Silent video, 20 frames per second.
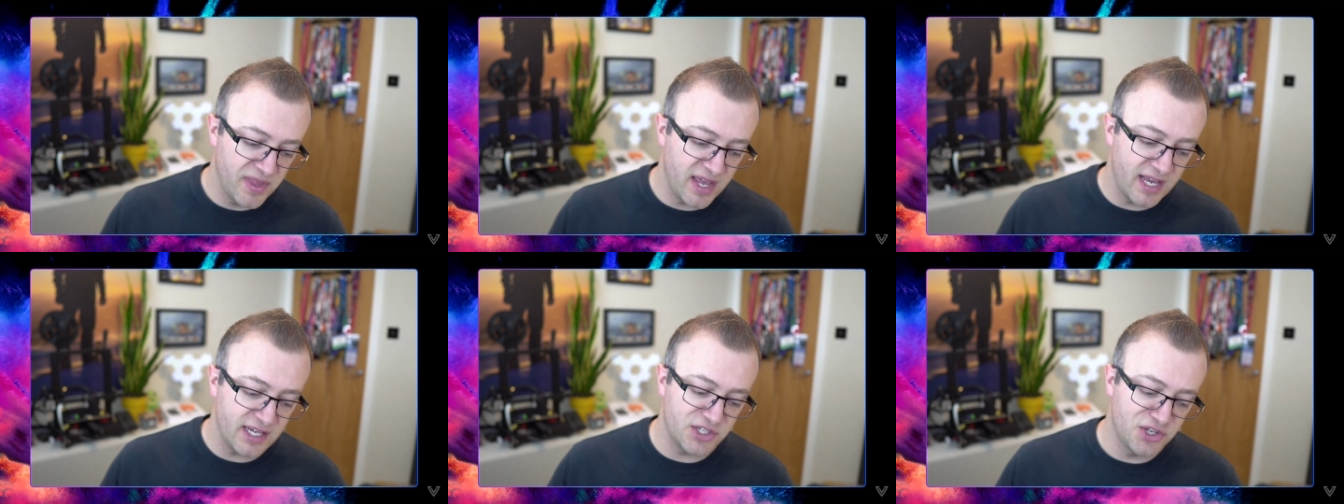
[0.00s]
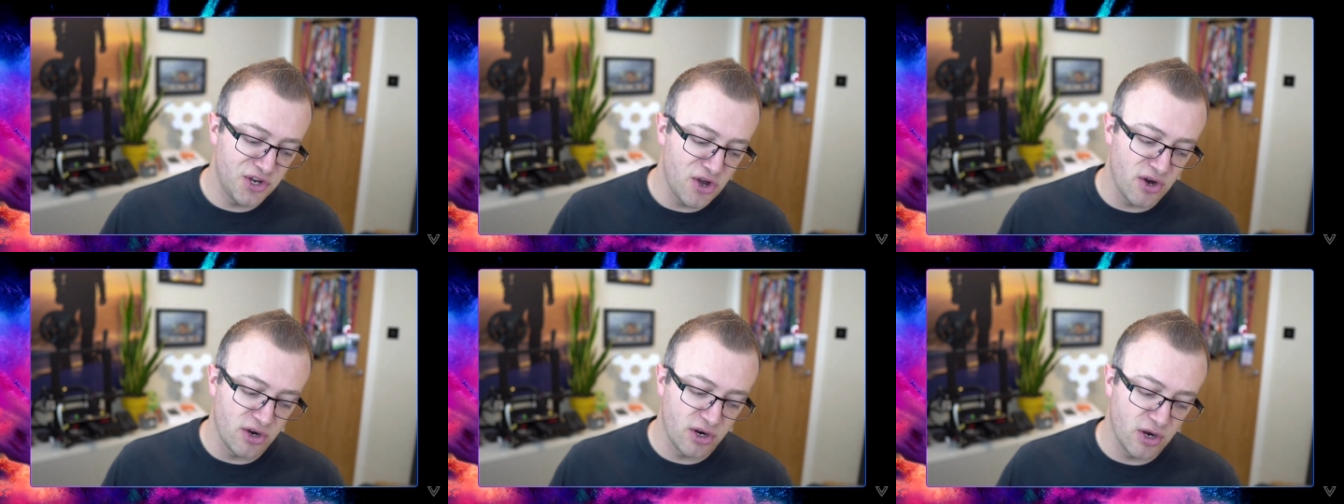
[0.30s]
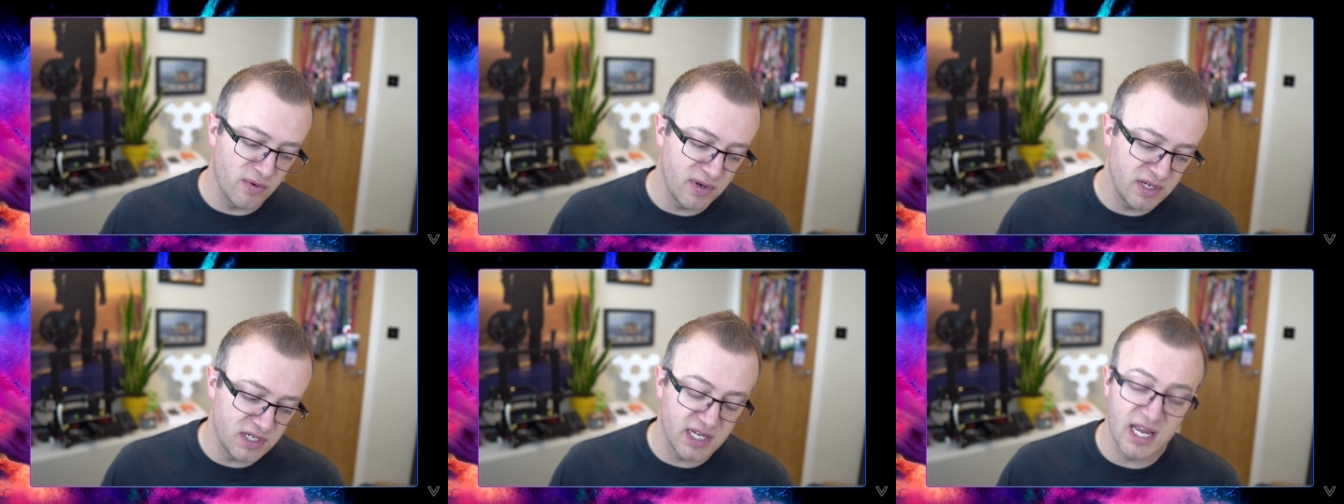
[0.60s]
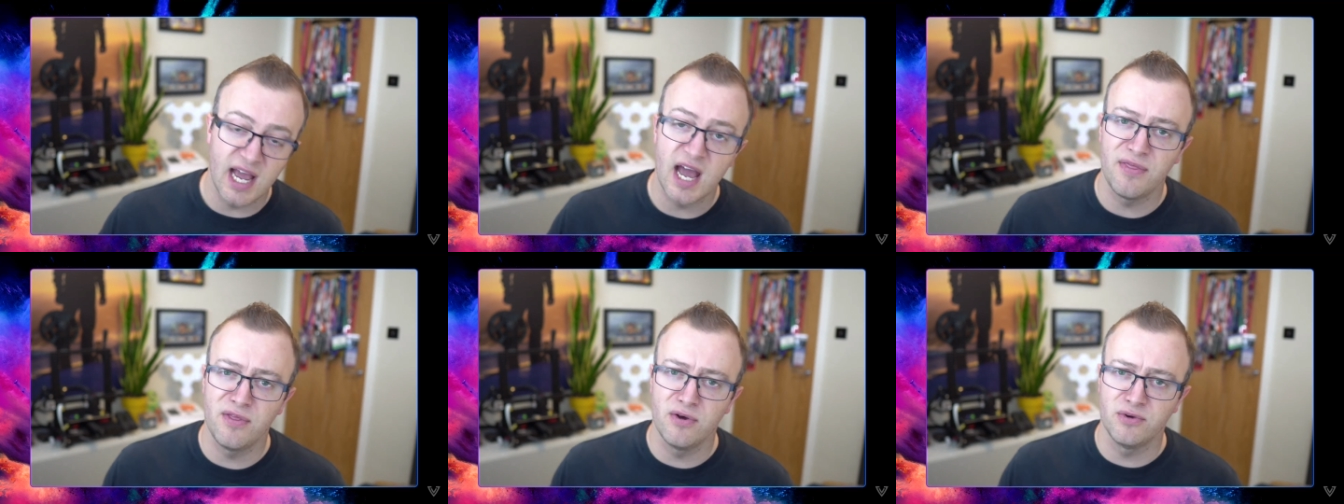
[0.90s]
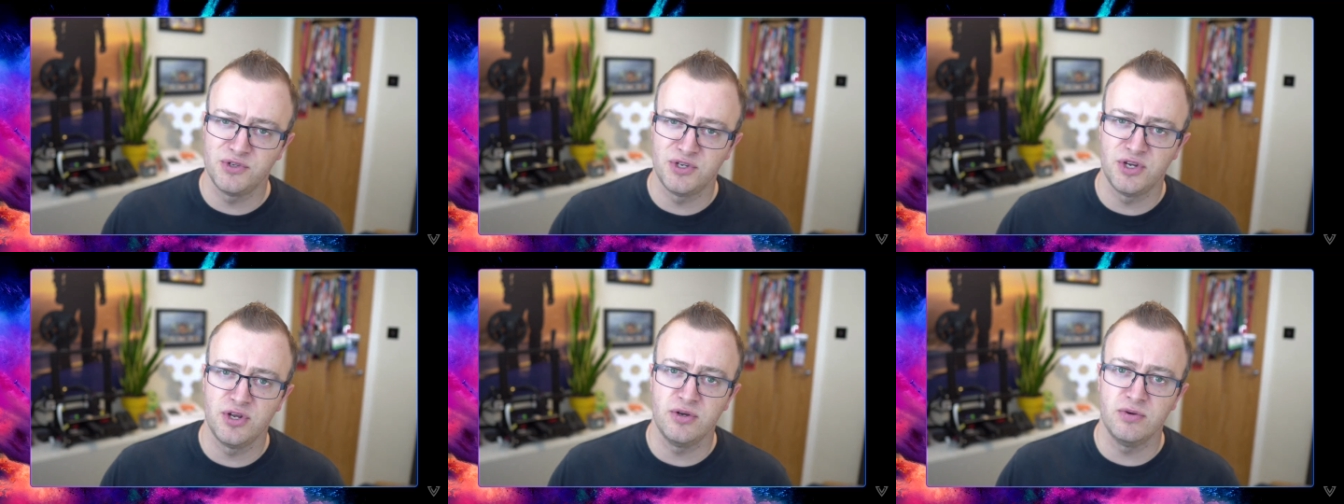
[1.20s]
it's not going to get
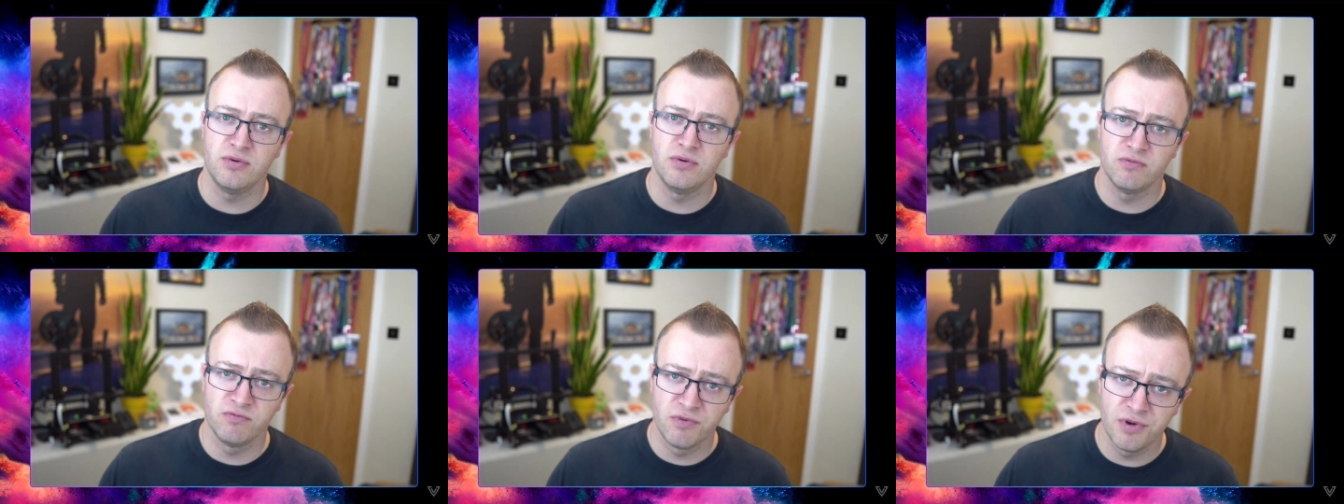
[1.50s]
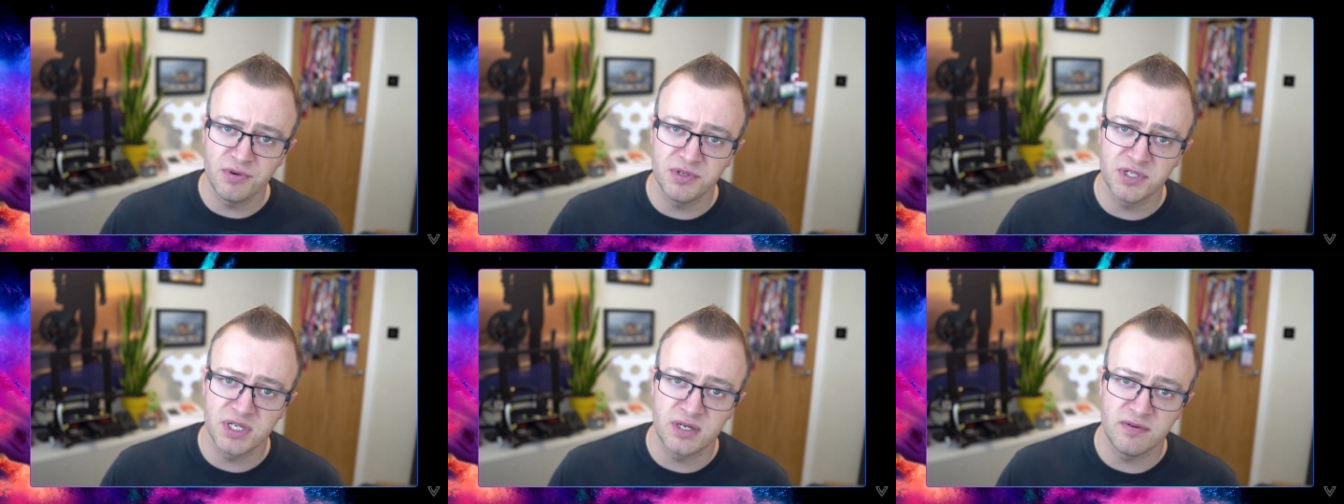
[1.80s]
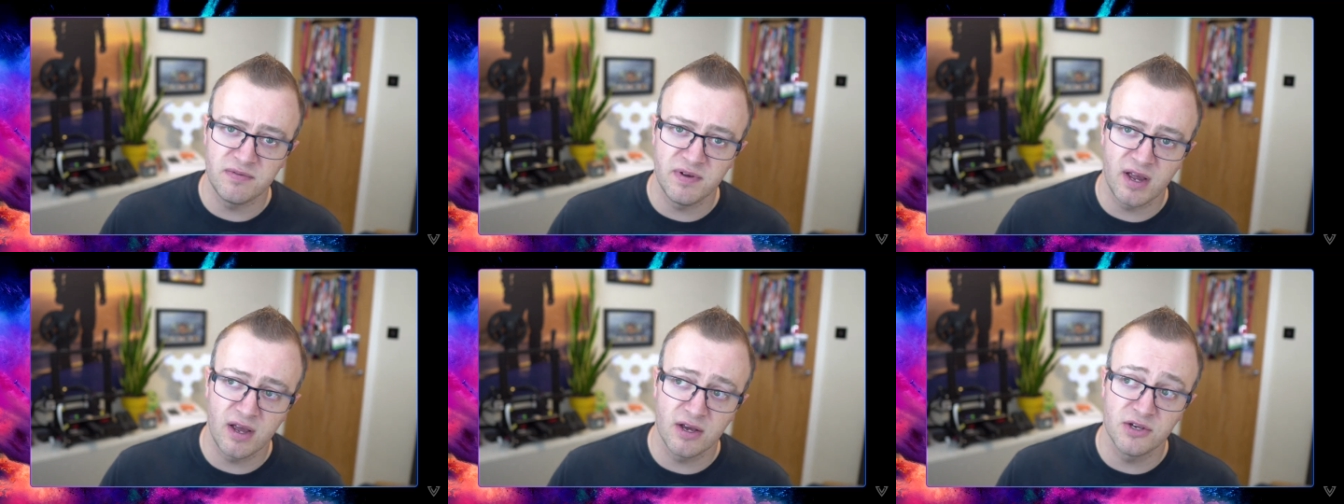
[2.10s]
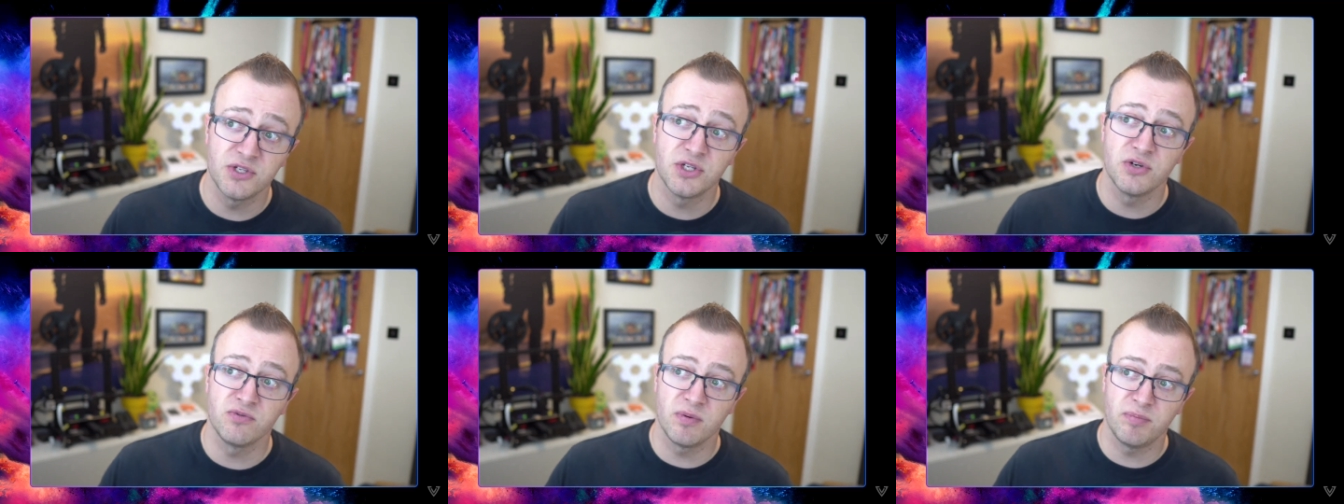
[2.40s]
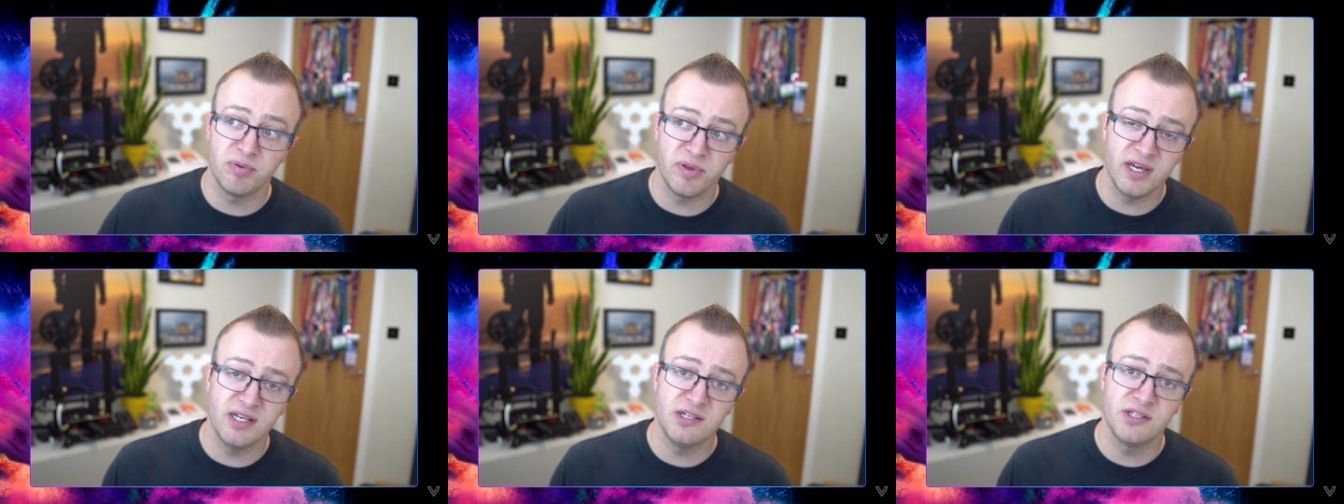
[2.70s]
those new root certificates to
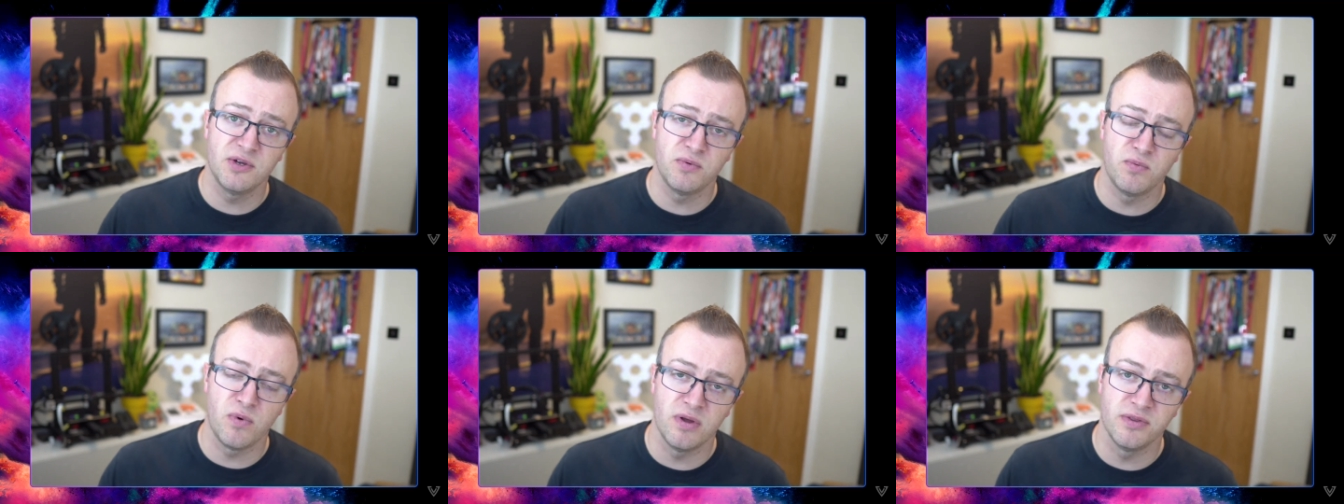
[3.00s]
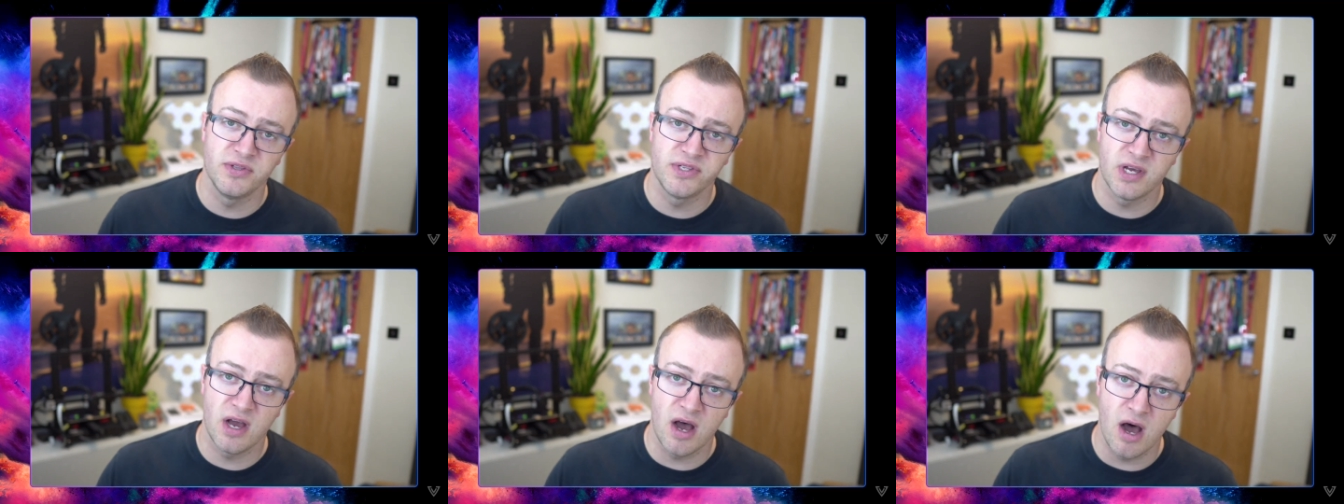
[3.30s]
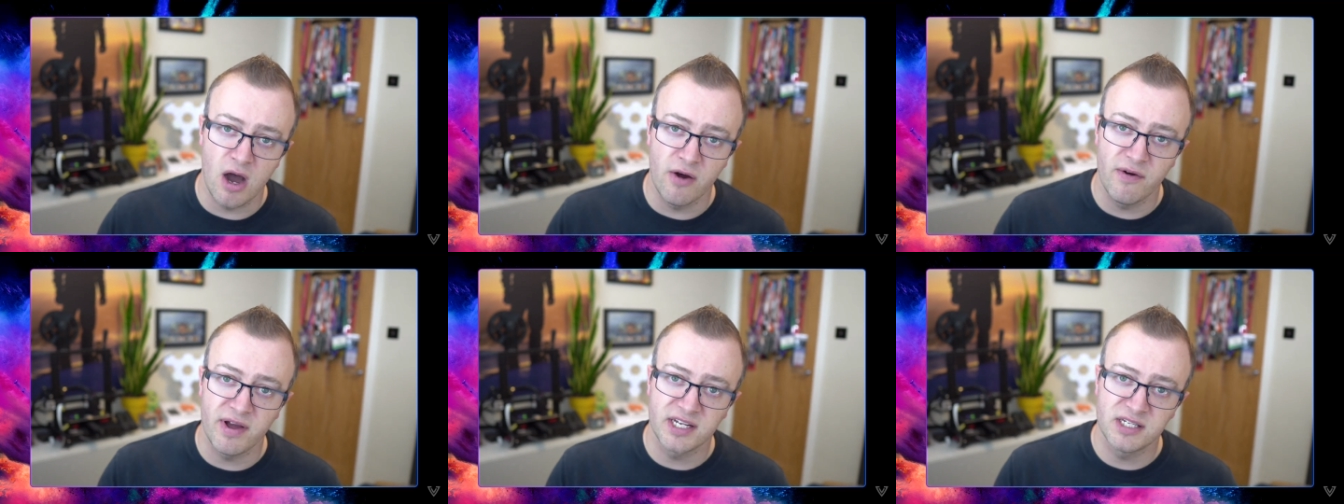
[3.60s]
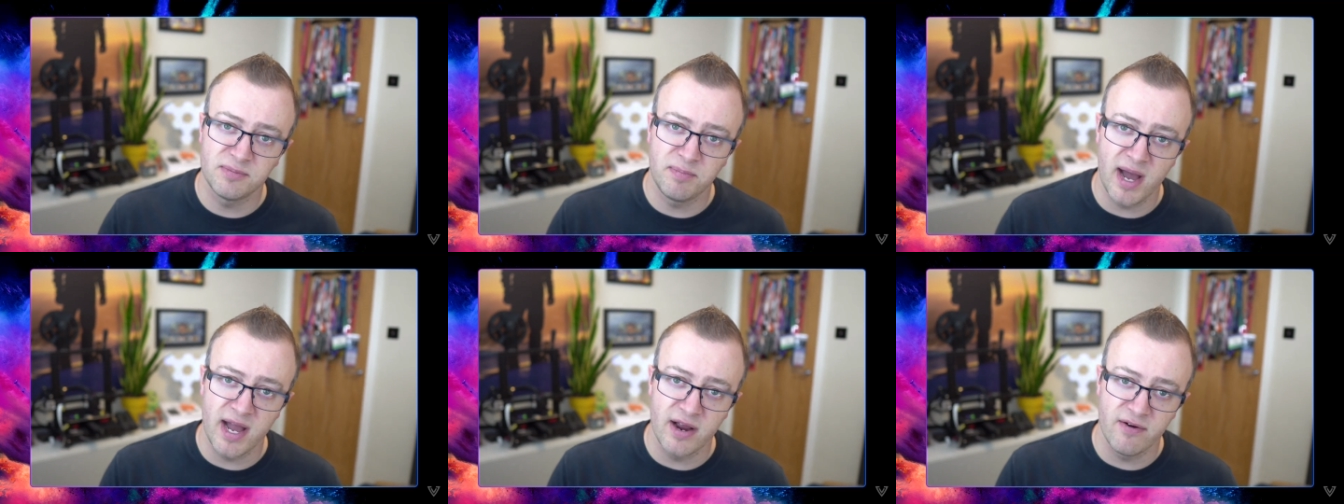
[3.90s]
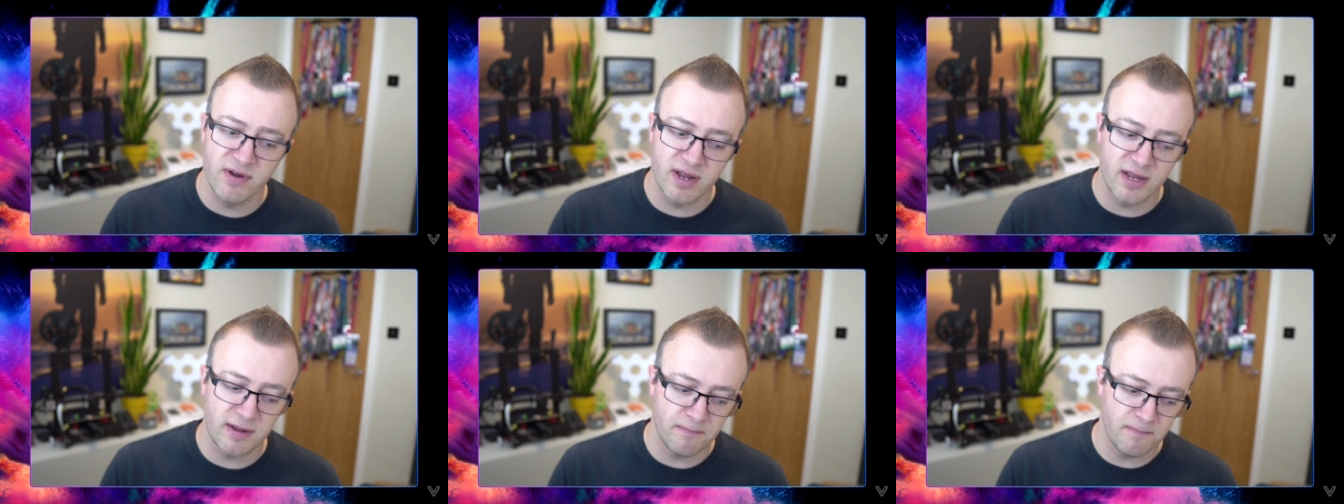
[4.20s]
replace the ones that are
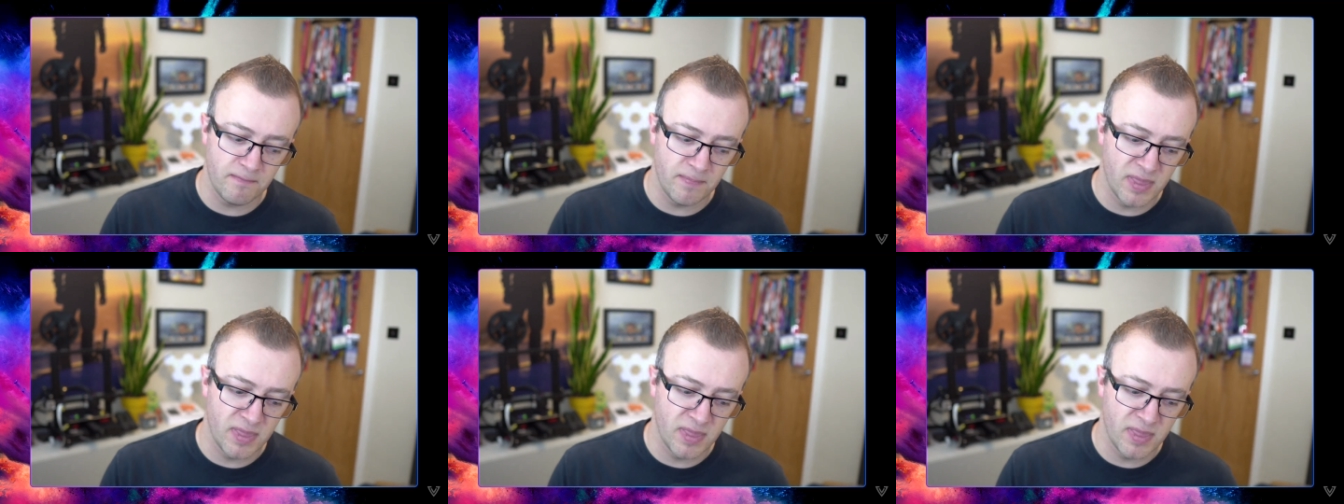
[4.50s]
expiring.